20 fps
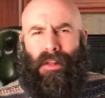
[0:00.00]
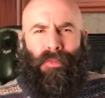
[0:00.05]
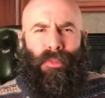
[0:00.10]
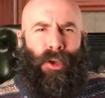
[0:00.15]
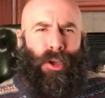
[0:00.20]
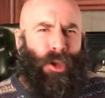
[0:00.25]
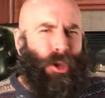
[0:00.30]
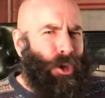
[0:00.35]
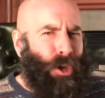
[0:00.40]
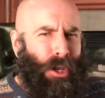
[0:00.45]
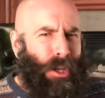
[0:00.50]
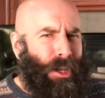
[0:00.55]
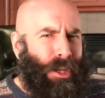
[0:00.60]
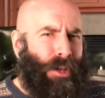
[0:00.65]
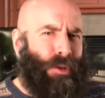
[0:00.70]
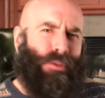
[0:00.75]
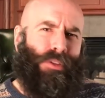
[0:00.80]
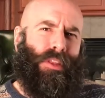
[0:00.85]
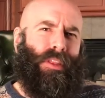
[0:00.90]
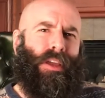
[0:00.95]
The good
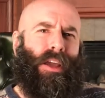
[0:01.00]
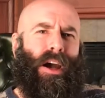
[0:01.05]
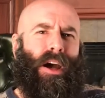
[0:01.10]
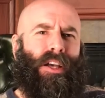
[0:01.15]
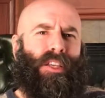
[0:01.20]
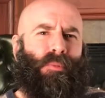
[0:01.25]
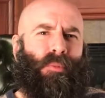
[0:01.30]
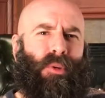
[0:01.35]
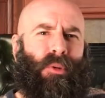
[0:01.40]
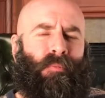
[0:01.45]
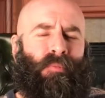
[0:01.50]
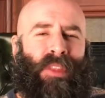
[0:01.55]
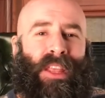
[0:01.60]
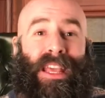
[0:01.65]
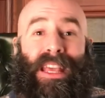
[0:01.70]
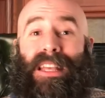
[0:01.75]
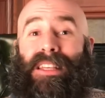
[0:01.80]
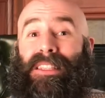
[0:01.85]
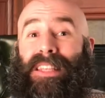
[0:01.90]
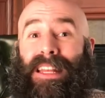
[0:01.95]
news of the gospel
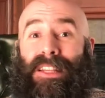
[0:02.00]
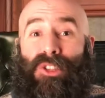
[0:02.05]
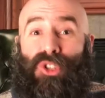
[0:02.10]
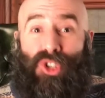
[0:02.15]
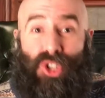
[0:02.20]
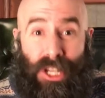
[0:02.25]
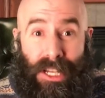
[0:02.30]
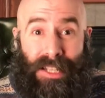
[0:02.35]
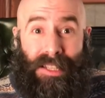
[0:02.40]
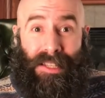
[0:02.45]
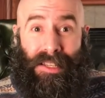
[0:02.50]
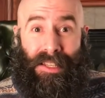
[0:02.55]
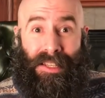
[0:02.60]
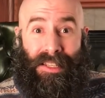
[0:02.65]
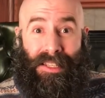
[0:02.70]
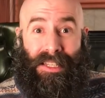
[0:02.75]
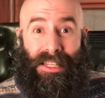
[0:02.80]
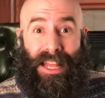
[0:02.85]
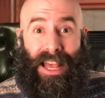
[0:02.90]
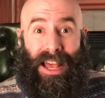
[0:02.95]
is that
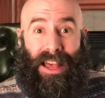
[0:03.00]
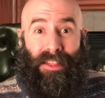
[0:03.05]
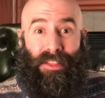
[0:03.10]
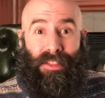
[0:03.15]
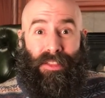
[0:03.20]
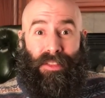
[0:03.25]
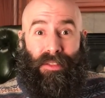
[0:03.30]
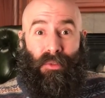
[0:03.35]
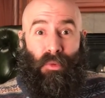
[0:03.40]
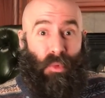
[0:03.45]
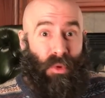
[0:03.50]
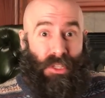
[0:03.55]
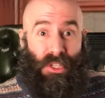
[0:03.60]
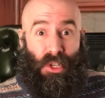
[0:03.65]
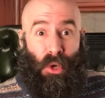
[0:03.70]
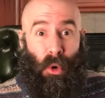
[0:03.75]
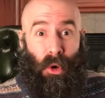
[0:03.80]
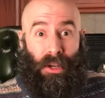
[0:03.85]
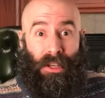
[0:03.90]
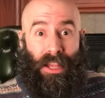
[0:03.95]
Jesus' death
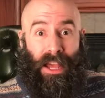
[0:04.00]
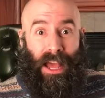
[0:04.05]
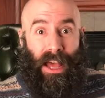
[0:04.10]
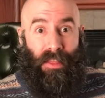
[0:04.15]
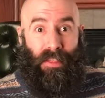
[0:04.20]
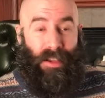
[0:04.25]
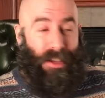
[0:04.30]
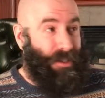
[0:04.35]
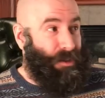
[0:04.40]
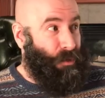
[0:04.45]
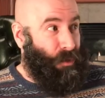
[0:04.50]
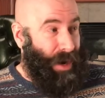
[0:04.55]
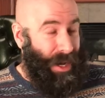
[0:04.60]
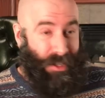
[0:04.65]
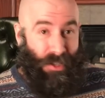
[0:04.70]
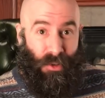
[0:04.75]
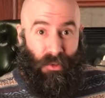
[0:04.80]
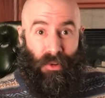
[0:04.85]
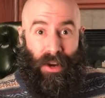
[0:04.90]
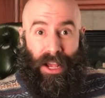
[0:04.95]
was your death. His
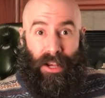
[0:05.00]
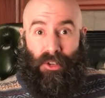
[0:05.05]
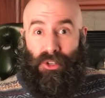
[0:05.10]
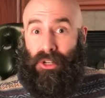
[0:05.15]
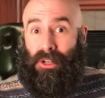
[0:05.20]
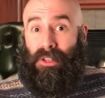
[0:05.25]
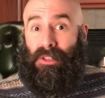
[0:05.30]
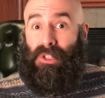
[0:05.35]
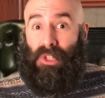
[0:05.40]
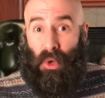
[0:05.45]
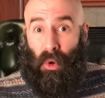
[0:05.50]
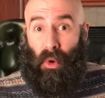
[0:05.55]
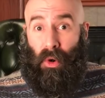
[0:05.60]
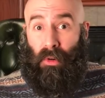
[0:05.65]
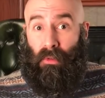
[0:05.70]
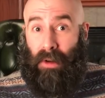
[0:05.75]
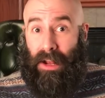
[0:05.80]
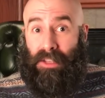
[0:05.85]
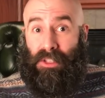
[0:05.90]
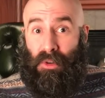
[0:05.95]
resurrection is
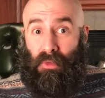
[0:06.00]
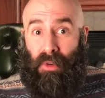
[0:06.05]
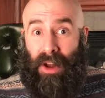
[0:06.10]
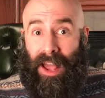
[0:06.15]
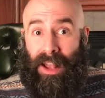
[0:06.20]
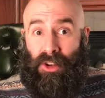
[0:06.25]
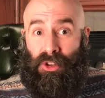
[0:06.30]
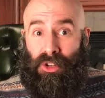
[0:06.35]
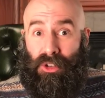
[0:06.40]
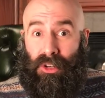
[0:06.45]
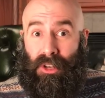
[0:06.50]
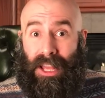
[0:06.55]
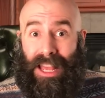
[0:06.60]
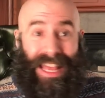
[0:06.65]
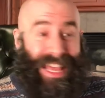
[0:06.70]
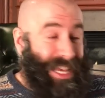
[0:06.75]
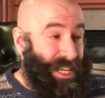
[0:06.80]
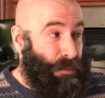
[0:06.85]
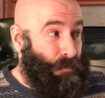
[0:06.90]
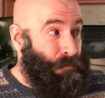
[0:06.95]
your resurrection.
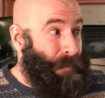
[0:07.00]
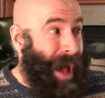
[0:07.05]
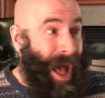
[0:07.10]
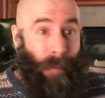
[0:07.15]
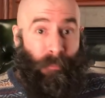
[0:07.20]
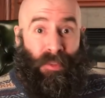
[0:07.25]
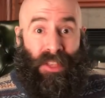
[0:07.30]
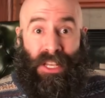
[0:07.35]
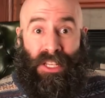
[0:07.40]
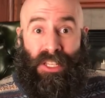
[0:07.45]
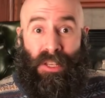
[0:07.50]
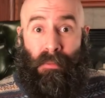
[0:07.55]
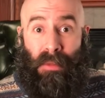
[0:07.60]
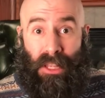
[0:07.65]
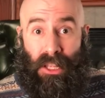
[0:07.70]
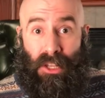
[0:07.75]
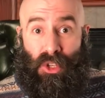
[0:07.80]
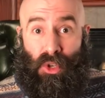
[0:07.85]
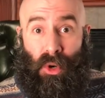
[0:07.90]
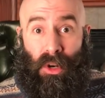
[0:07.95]
His baptism
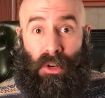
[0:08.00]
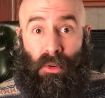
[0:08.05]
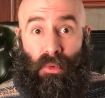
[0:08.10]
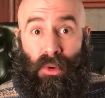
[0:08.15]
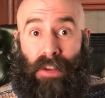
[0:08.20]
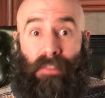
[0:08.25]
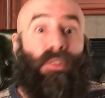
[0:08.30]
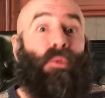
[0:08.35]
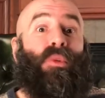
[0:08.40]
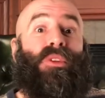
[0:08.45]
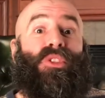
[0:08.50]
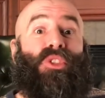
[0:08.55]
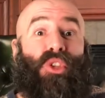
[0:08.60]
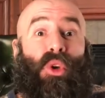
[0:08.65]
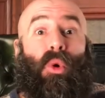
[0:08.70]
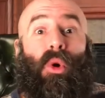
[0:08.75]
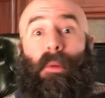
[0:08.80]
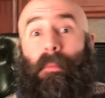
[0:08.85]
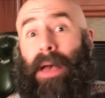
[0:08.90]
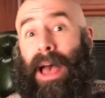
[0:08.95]
in the Jordan River was
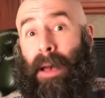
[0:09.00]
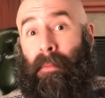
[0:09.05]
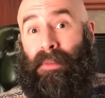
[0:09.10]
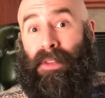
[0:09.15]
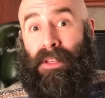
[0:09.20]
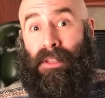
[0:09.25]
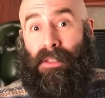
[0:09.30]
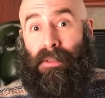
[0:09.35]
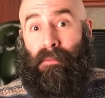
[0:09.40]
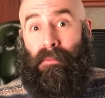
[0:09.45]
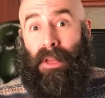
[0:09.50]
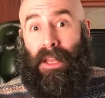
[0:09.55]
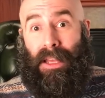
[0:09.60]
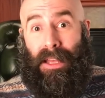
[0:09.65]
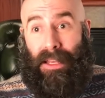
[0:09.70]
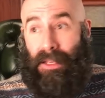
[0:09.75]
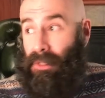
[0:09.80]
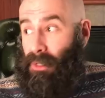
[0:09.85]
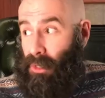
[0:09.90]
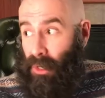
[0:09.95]
your baptism.
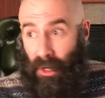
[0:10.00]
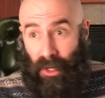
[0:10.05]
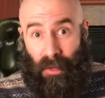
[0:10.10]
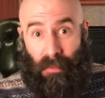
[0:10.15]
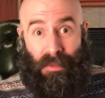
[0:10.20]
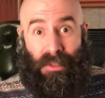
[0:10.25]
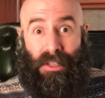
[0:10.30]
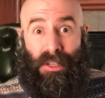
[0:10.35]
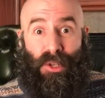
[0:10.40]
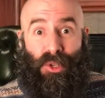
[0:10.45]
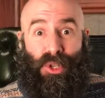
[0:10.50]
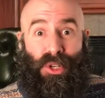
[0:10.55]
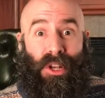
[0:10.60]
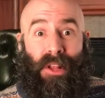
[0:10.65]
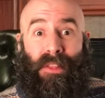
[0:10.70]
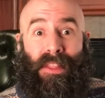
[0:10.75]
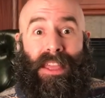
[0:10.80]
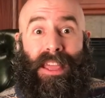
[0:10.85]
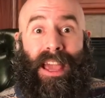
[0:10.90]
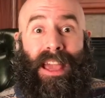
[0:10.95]
His circumcision
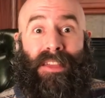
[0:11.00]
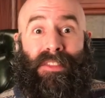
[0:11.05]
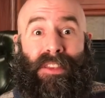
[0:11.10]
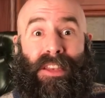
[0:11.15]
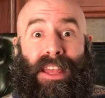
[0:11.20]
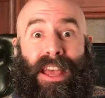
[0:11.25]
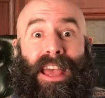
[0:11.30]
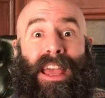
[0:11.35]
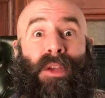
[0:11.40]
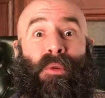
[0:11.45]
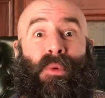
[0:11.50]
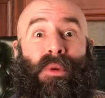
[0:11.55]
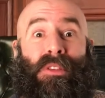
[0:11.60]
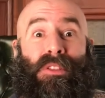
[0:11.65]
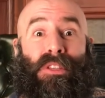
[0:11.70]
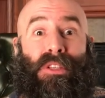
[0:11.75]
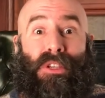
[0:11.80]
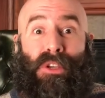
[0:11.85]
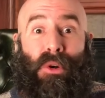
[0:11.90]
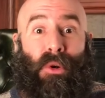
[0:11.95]
on the 8th day
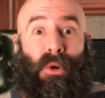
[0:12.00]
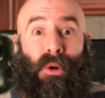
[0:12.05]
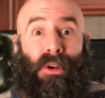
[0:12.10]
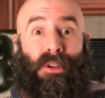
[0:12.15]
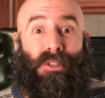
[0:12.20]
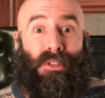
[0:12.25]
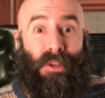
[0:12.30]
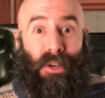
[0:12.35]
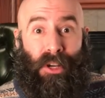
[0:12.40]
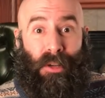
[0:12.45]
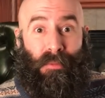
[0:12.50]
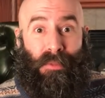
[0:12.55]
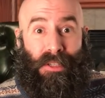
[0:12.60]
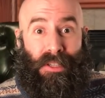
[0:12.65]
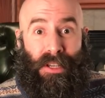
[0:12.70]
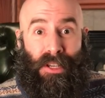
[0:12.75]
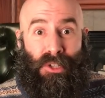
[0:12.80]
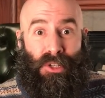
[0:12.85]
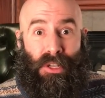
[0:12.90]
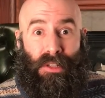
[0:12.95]
was your
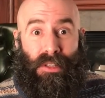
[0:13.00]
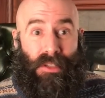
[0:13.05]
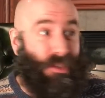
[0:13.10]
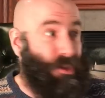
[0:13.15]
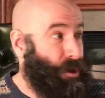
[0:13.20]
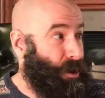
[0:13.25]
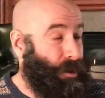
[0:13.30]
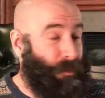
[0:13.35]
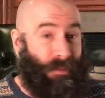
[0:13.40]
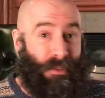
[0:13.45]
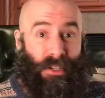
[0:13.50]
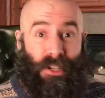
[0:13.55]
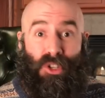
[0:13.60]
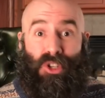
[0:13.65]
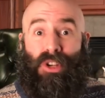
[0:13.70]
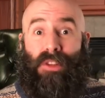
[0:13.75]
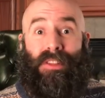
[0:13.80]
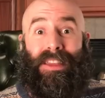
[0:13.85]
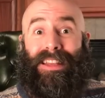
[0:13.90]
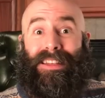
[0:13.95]
circumcision, the
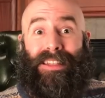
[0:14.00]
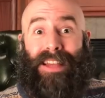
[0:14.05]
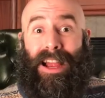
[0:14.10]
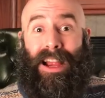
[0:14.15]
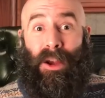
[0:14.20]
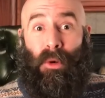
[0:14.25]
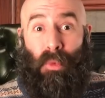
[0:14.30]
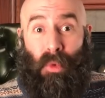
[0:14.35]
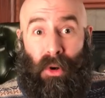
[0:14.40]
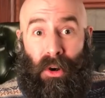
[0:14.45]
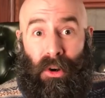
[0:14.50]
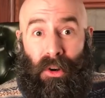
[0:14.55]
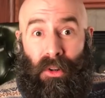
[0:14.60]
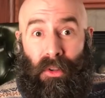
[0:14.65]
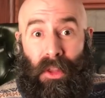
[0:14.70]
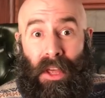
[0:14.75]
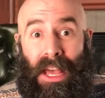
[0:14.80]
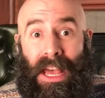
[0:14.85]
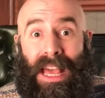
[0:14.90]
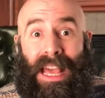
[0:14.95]
circumcision of the entire
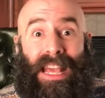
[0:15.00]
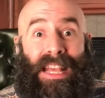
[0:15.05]
world.